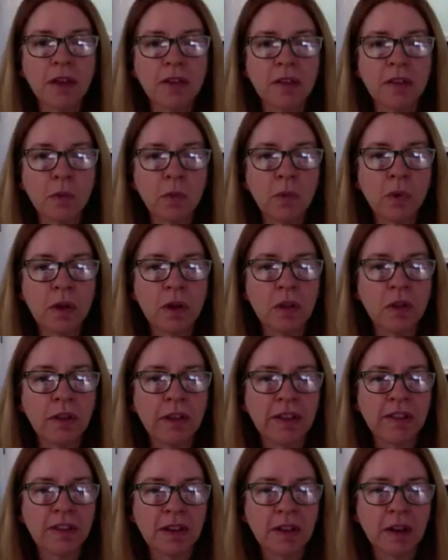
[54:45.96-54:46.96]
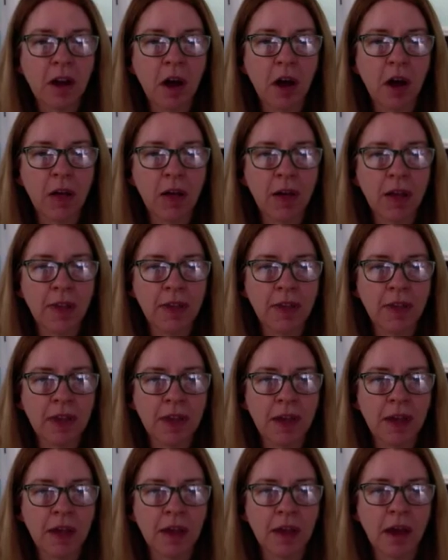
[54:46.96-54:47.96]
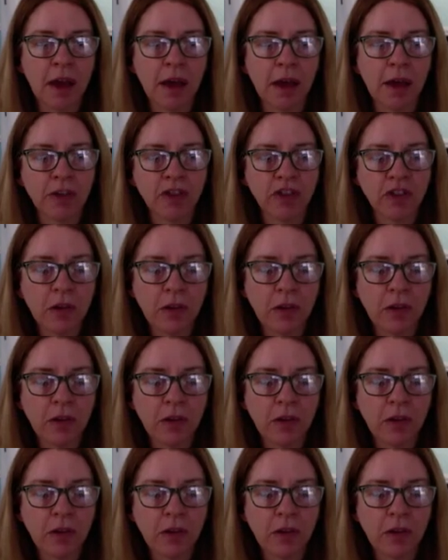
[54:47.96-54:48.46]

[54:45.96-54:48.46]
So we'll list it all in the show